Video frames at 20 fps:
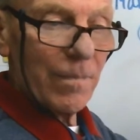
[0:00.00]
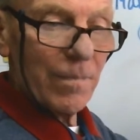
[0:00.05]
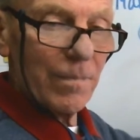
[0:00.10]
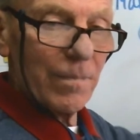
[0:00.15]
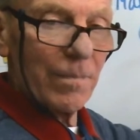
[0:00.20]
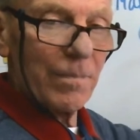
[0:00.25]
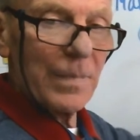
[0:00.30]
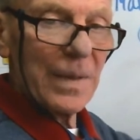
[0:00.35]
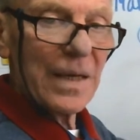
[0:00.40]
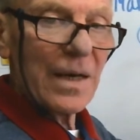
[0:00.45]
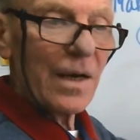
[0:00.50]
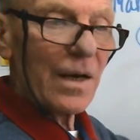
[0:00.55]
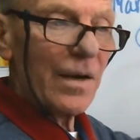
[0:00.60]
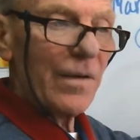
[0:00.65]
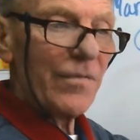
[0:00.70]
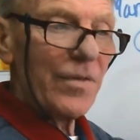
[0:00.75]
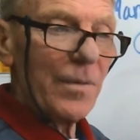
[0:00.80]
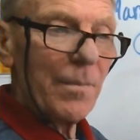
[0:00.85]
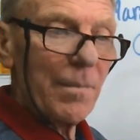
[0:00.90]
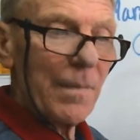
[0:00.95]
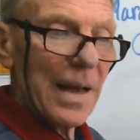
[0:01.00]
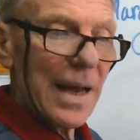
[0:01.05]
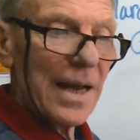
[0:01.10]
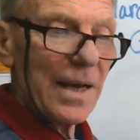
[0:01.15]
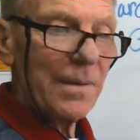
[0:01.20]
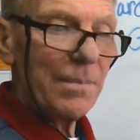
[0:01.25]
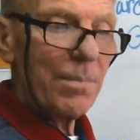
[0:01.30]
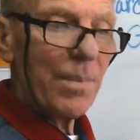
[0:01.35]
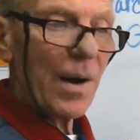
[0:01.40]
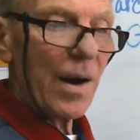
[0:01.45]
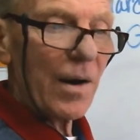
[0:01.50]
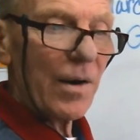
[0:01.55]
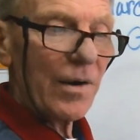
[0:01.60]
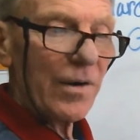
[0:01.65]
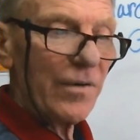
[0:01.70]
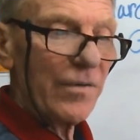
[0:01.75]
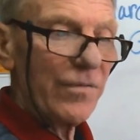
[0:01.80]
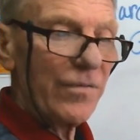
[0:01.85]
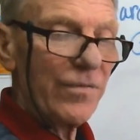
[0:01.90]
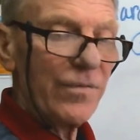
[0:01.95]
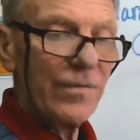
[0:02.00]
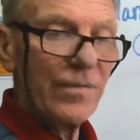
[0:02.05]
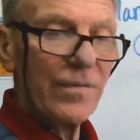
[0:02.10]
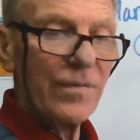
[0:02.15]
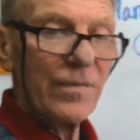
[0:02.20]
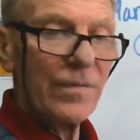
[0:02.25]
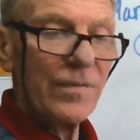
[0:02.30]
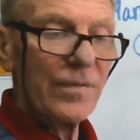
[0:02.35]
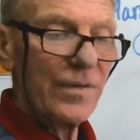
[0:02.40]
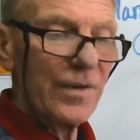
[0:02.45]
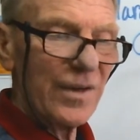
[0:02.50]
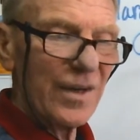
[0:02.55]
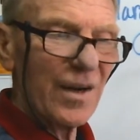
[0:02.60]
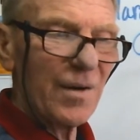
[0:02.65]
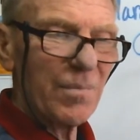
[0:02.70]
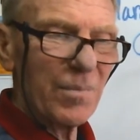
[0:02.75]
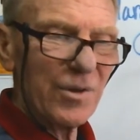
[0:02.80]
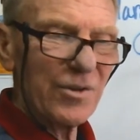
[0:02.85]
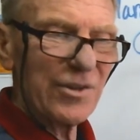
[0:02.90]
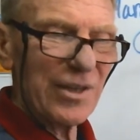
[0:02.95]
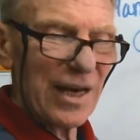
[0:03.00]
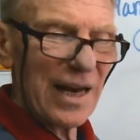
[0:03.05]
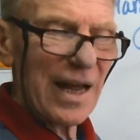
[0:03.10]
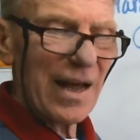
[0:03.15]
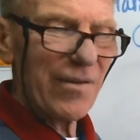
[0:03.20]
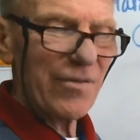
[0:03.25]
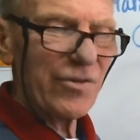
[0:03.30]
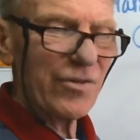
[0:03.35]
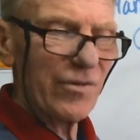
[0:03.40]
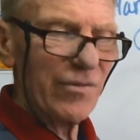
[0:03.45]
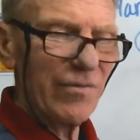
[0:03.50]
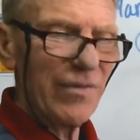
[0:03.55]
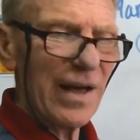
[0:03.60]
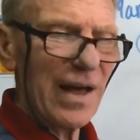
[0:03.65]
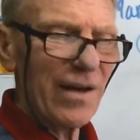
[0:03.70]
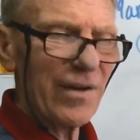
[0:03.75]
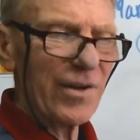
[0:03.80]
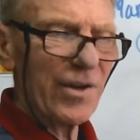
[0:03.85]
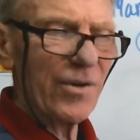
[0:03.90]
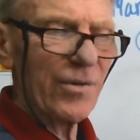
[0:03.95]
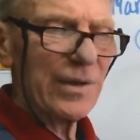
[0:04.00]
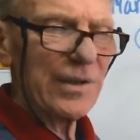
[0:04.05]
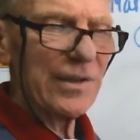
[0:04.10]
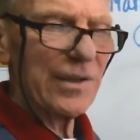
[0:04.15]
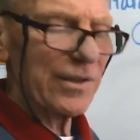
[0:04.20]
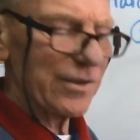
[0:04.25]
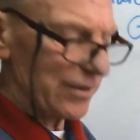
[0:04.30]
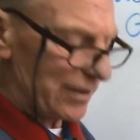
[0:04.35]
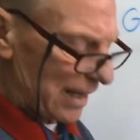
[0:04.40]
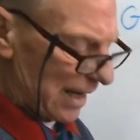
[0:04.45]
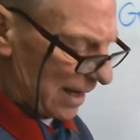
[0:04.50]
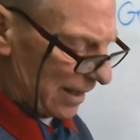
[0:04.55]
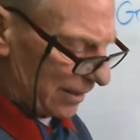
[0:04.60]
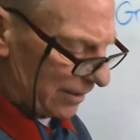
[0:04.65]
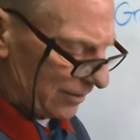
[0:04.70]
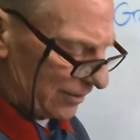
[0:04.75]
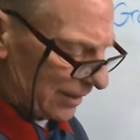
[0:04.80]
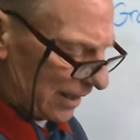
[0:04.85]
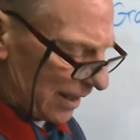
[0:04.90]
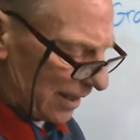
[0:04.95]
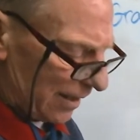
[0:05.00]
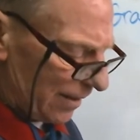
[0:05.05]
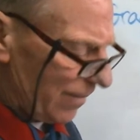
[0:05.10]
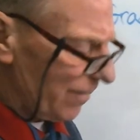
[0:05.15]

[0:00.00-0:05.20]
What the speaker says: middle of the main part of the numbers that have some value in this data set.